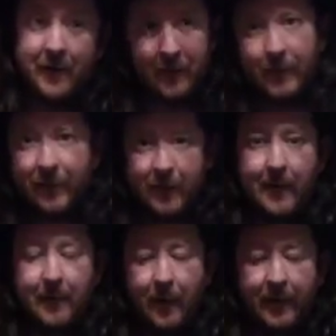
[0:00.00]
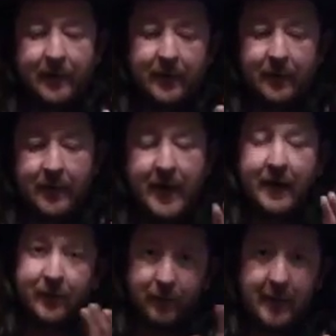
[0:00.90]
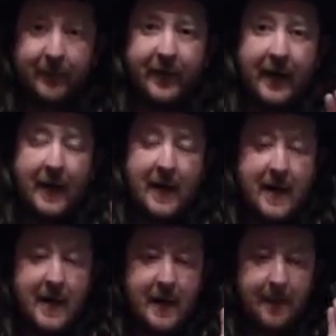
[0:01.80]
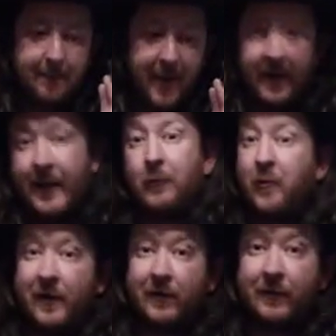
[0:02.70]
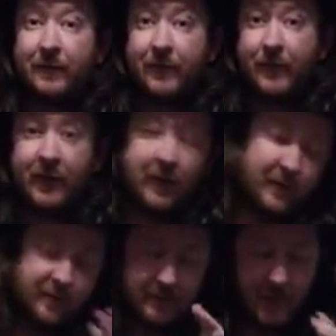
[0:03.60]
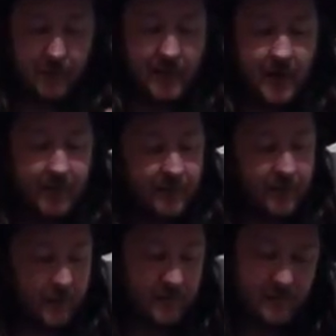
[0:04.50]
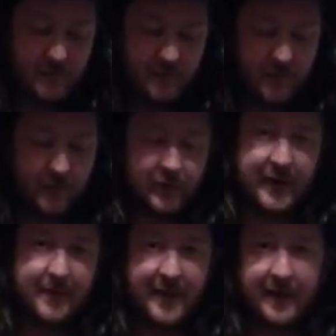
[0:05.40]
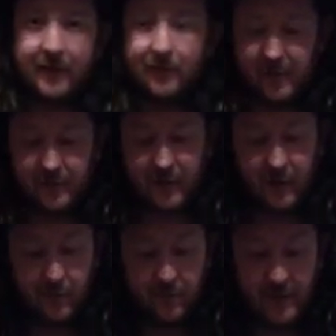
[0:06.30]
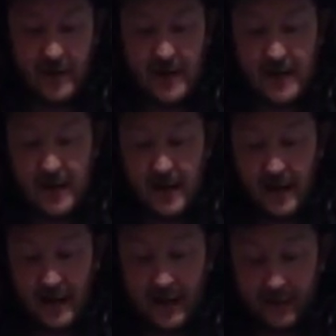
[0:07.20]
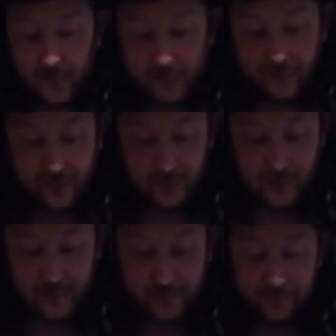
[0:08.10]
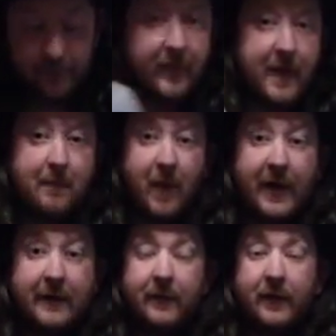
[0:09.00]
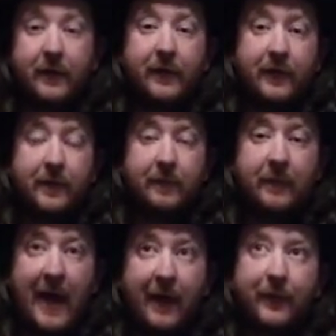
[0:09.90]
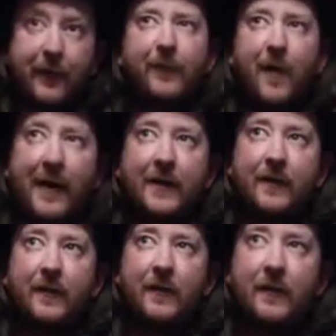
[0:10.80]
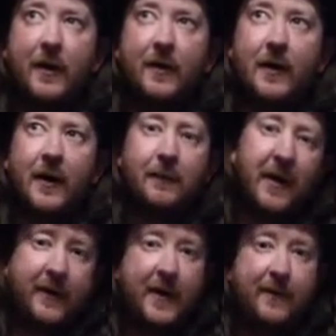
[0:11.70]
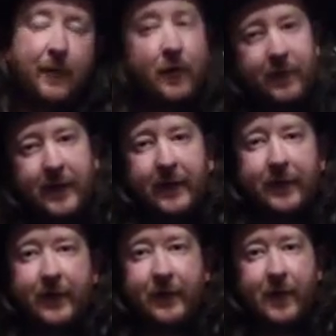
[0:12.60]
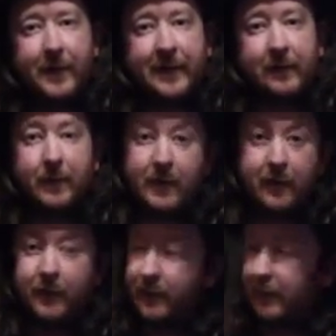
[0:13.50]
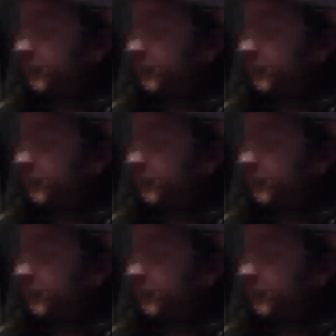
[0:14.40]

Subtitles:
We got to a certain point in doing it and scripting it, but then we're ill, so it'll be coming soon. Just got to get back in and finish that off. And also might even do some how to fight in a medieval or fantasy style battle, because